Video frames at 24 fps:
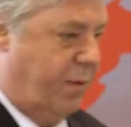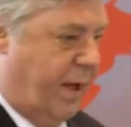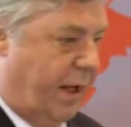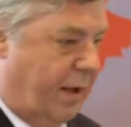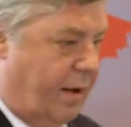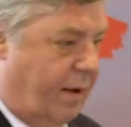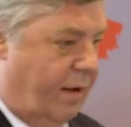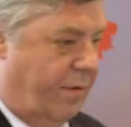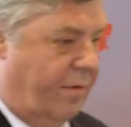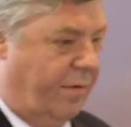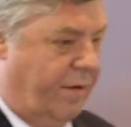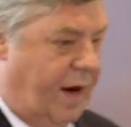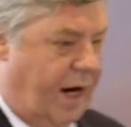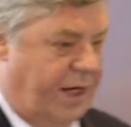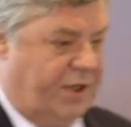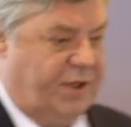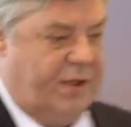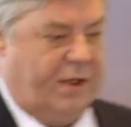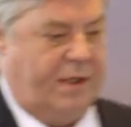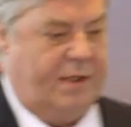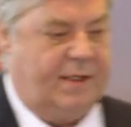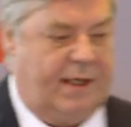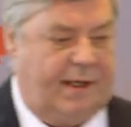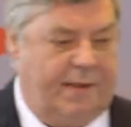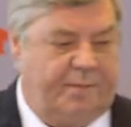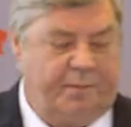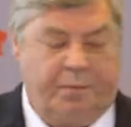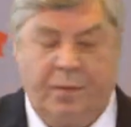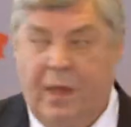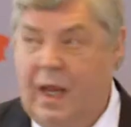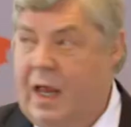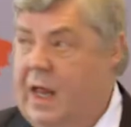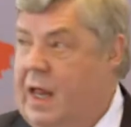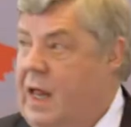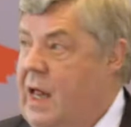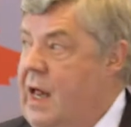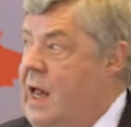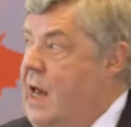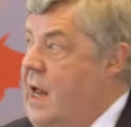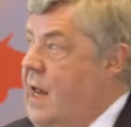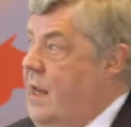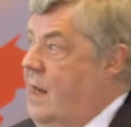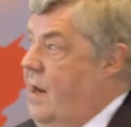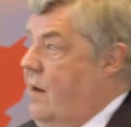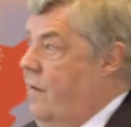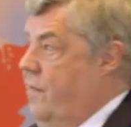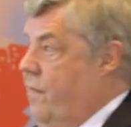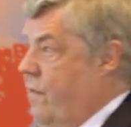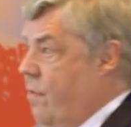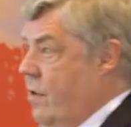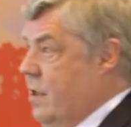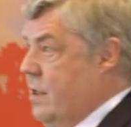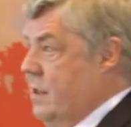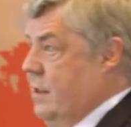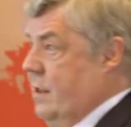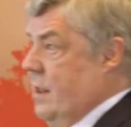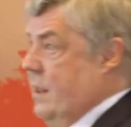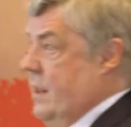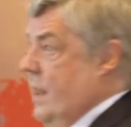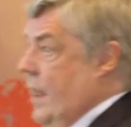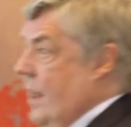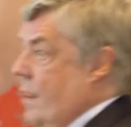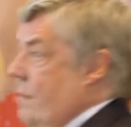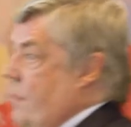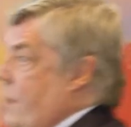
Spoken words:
brittle fractures. Yeah? Now, fortunately, it